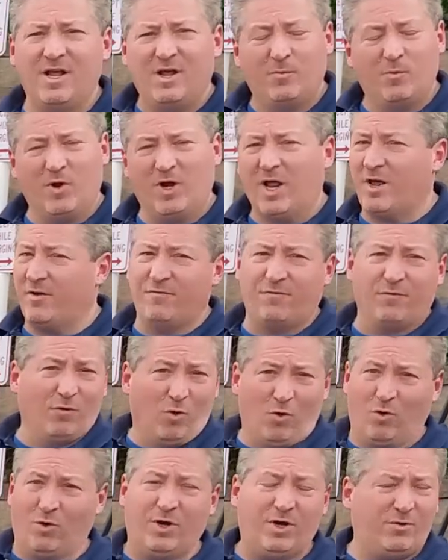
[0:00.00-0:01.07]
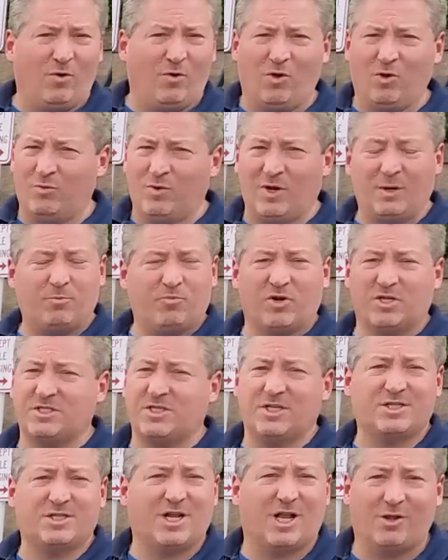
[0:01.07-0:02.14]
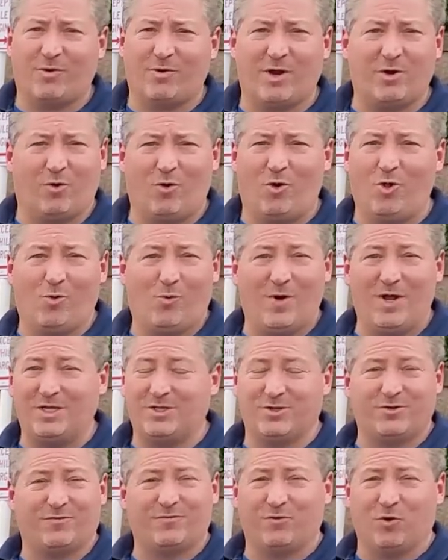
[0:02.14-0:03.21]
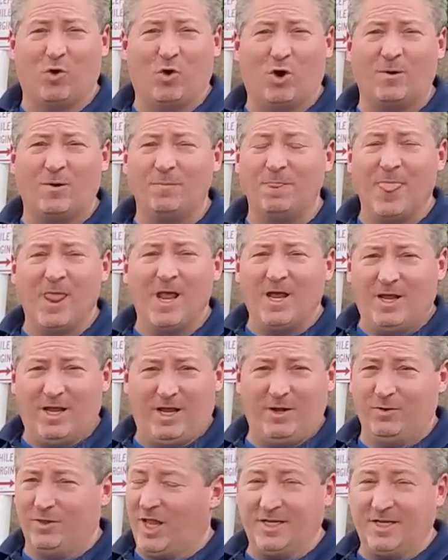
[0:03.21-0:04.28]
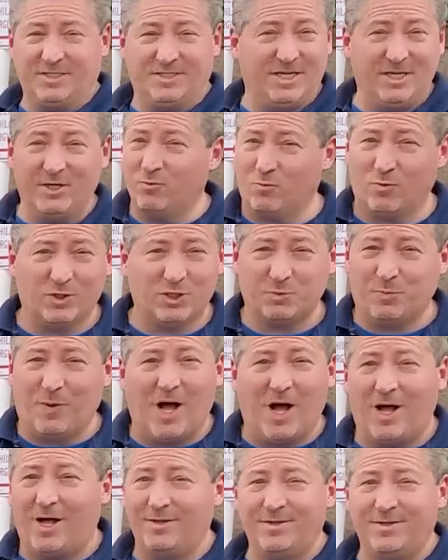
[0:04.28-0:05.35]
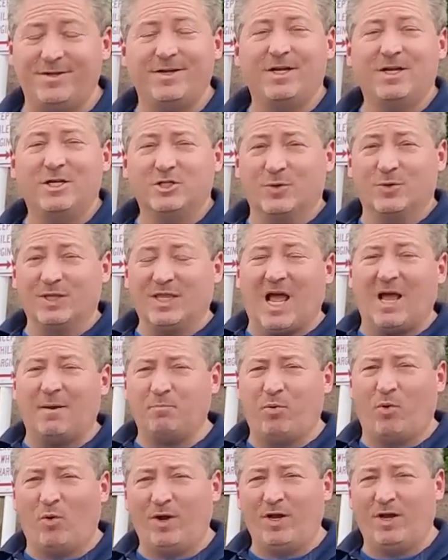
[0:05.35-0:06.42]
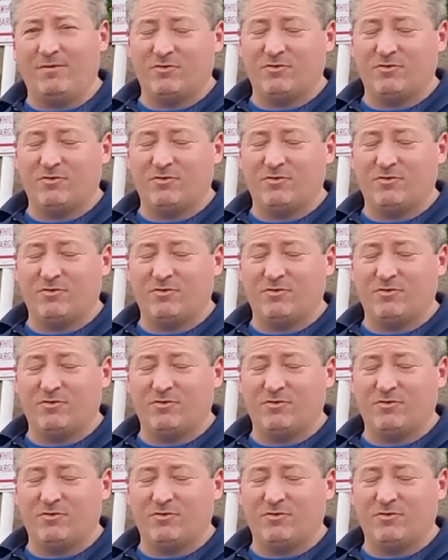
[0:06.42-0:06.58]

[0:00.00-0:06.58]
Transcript: When I floored it all, when I pressed the accelerator all the way to the floor, it like didn't respond. So at that point, I've